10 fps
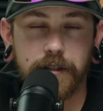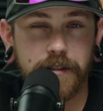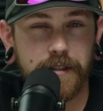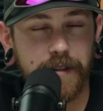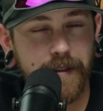
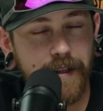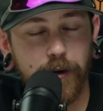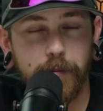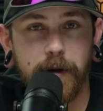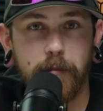just a
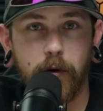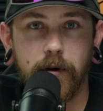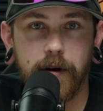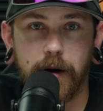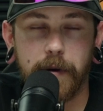little bit
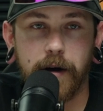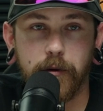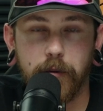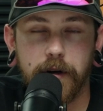more about the